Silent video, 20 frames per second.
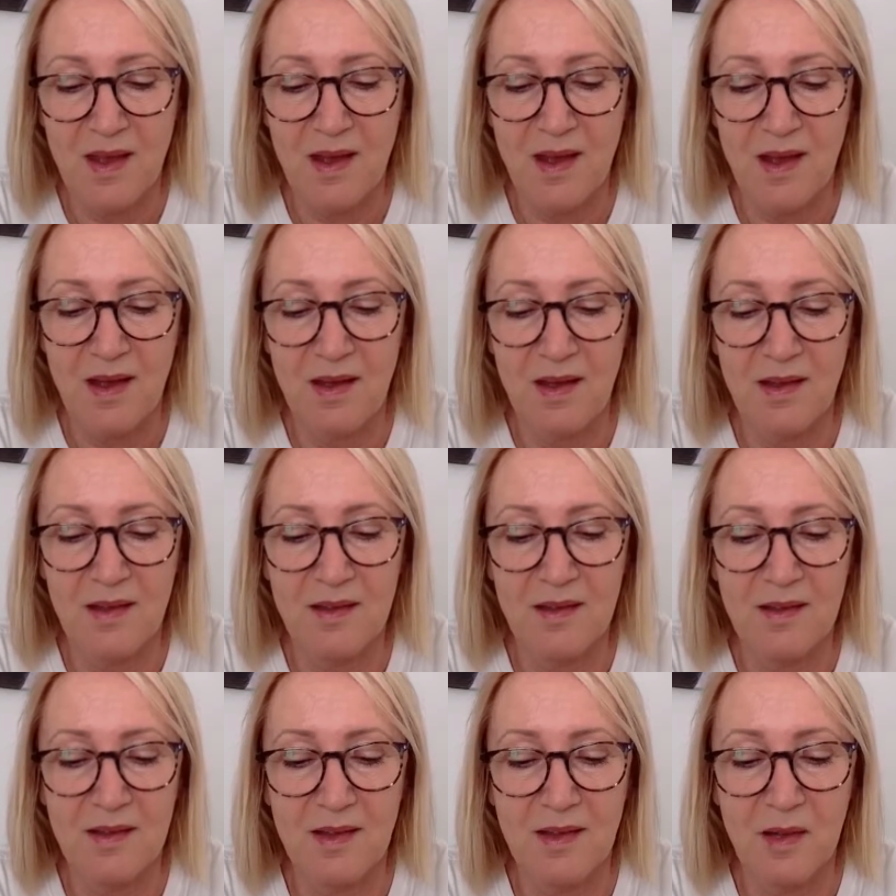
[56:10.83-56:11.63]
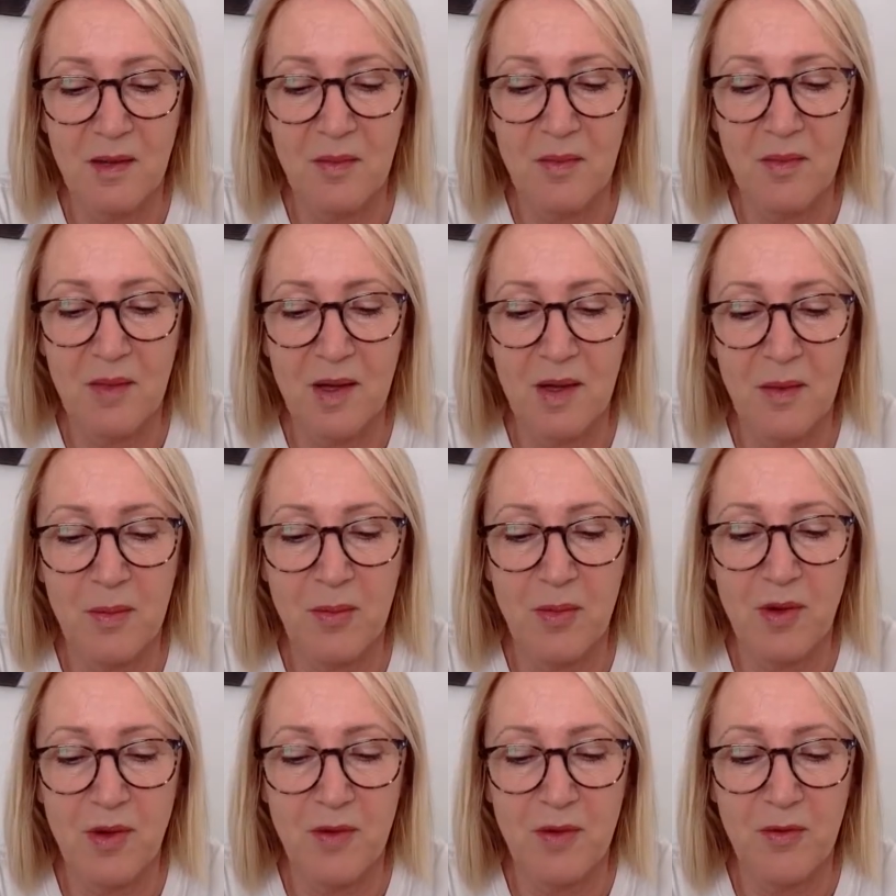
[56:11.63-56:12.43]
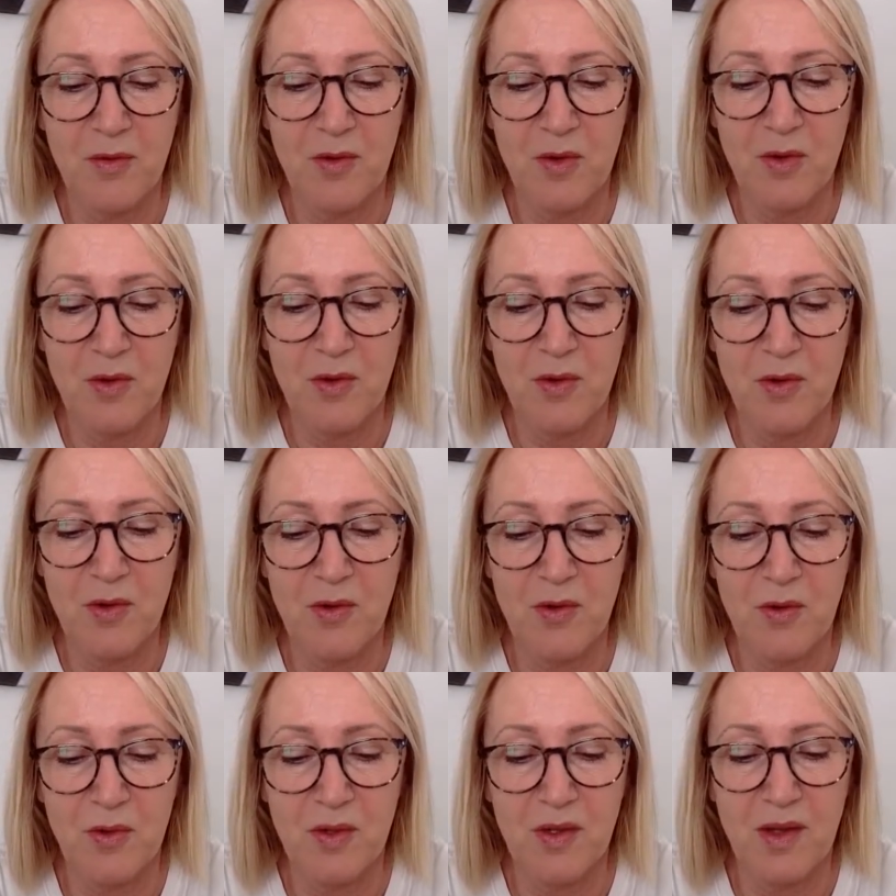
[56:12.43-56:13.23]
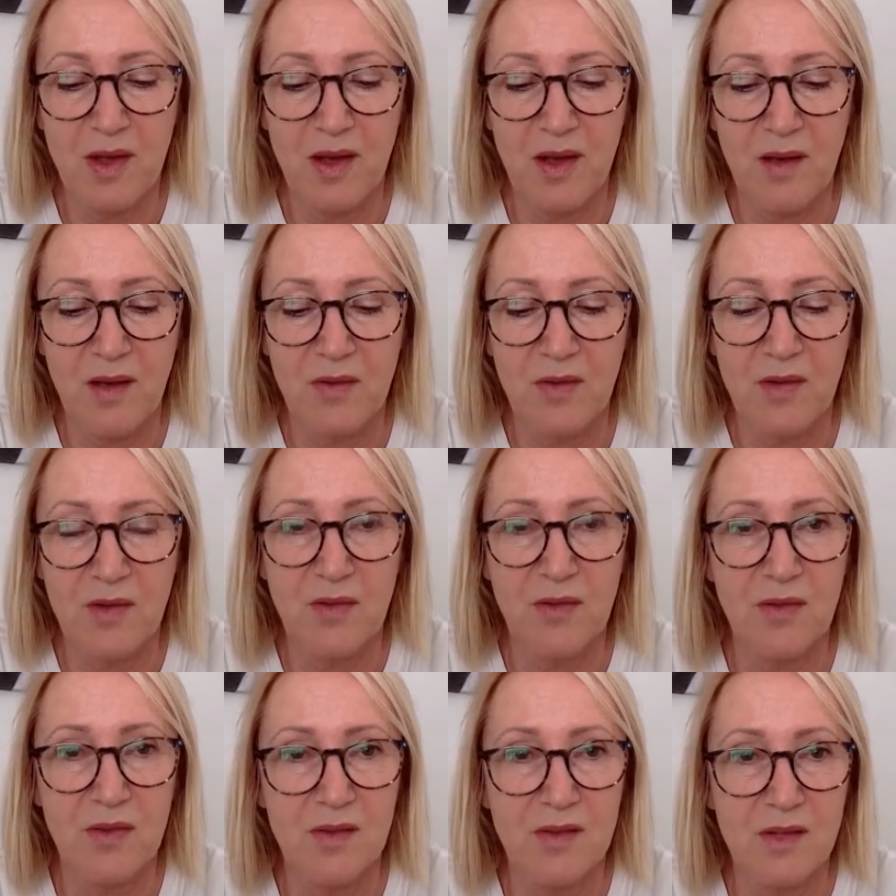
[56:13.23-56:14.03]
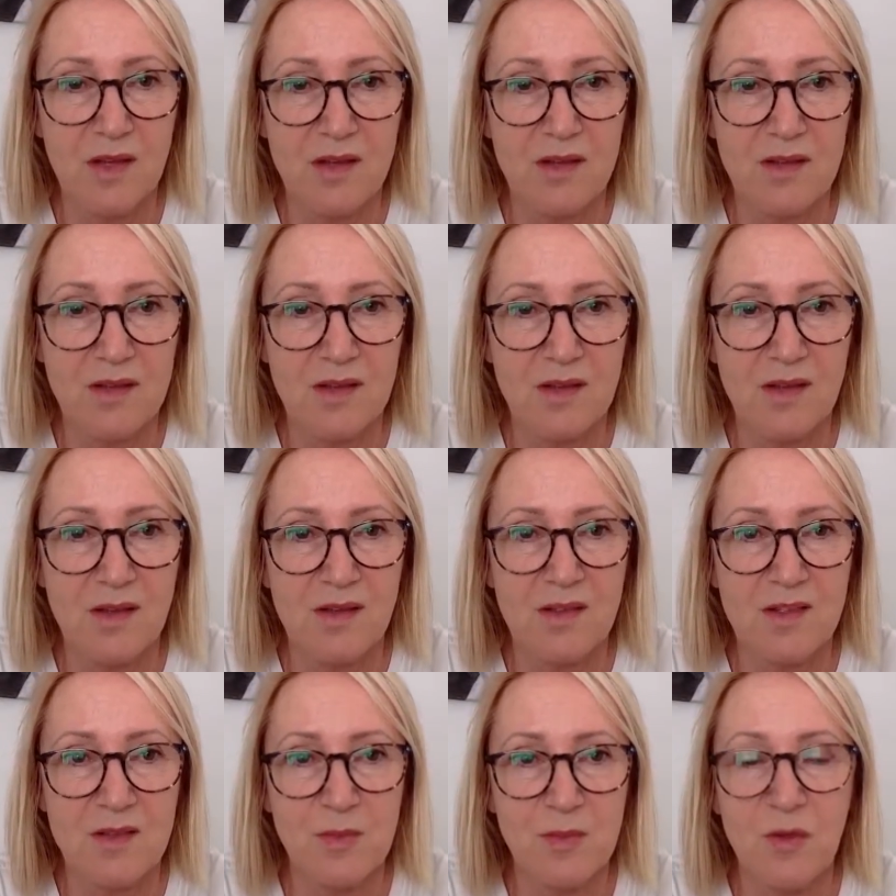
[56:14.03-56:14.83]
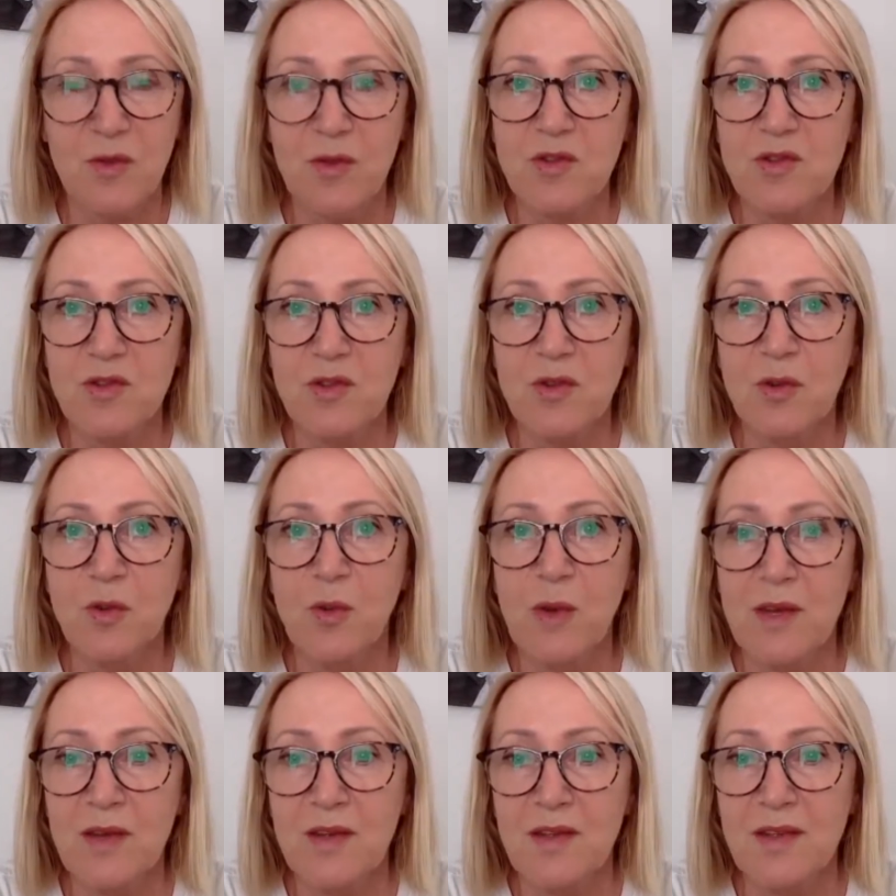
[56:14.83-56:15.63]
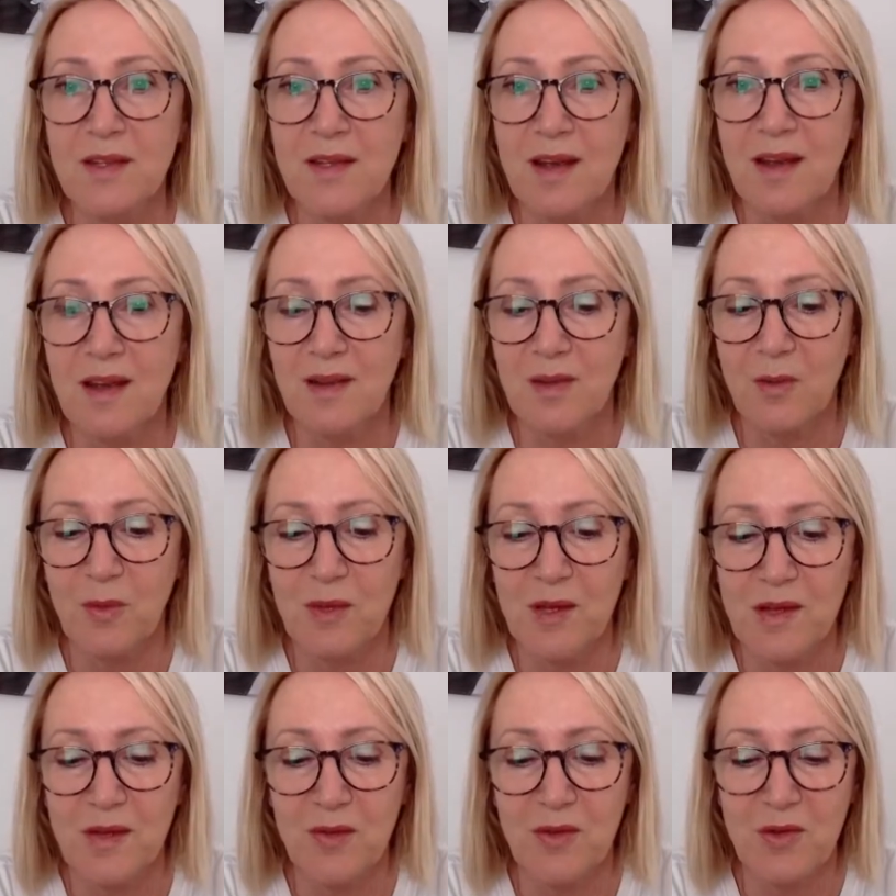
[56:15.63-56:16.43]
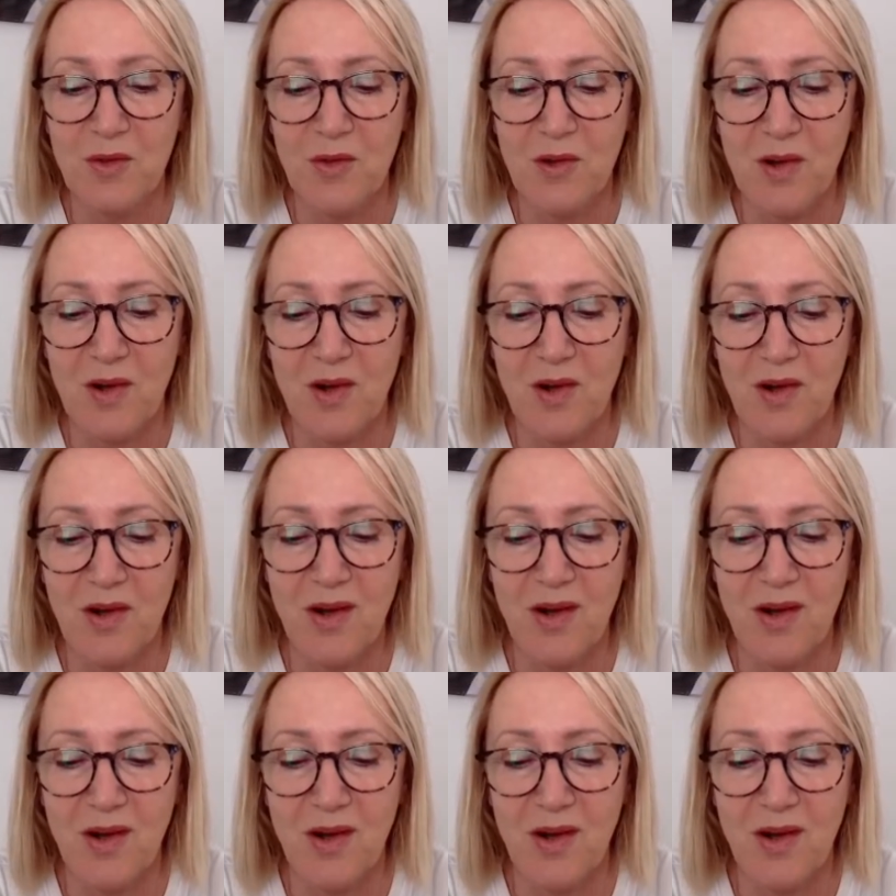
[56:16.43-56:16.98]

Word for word: And um, I pray for you, you will have a fantastic spiritual weather day wherever you are.